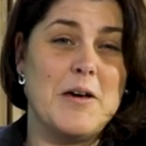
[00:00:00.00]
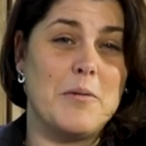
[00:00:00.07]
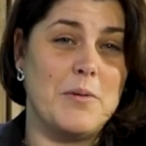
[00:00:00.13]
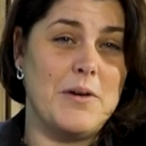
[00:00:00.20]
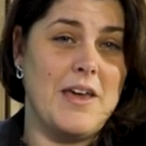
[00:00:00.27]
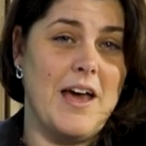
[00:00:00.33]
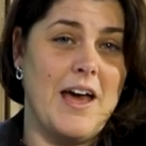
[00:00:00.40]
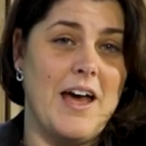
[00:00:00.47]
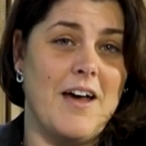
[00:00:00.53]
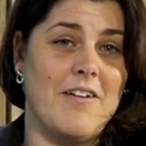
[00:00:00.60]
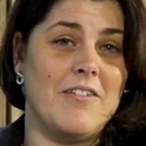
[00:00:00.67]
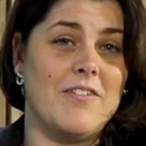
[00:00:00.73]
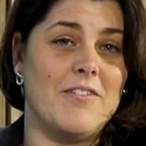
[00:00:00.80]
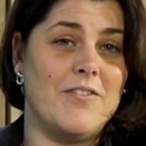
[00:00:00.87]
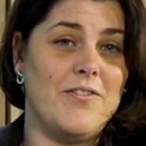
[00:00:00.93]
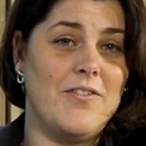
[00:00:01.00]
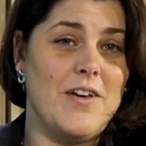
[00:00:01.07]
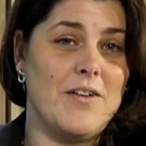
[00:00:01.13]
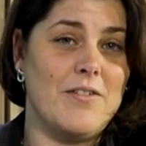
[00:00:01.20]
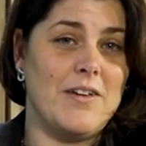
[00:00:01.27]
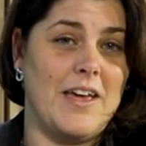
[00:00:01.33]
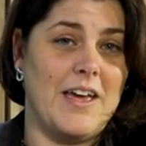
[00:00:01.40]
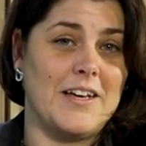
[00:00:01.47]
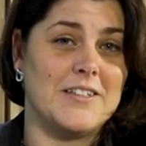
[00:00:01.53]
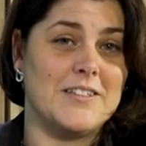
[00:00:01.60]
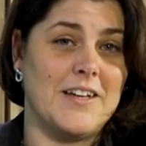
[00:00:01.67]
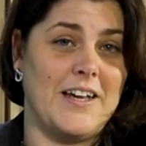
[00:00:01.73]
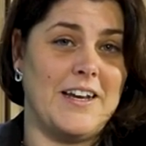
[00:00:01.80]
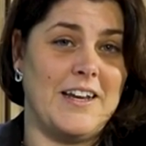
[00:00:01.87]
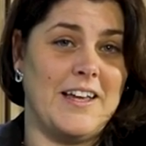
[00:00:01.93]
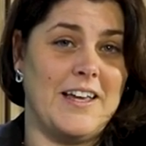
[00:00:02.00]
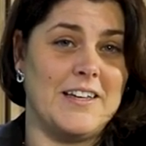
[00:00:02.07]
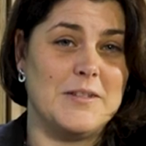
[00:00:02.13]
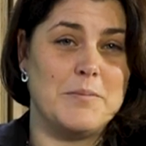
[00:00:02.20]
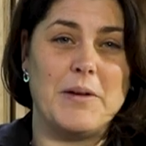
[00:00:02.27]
we have a very exciting guest,